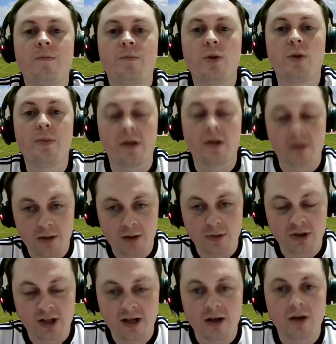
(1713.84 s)
We both go and
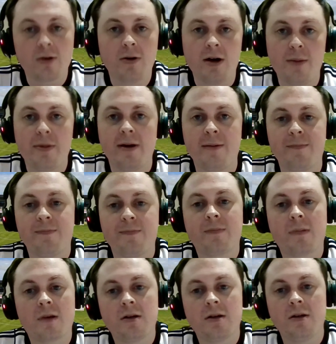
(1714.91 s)
watch England quite a bit.
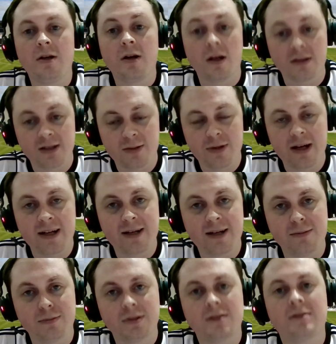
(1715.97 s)
You go to the away
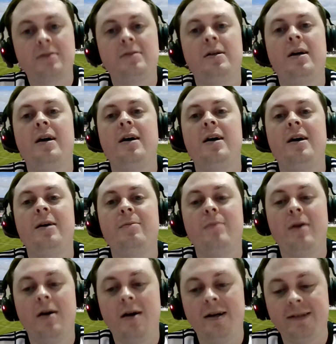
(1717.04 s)
games.
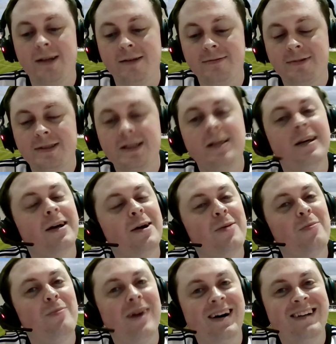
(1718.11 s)
I don't,
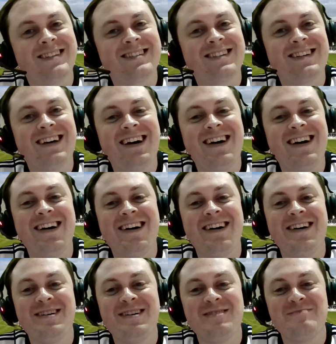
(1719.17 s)
but
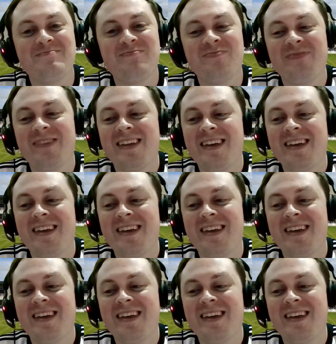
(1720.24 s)
um,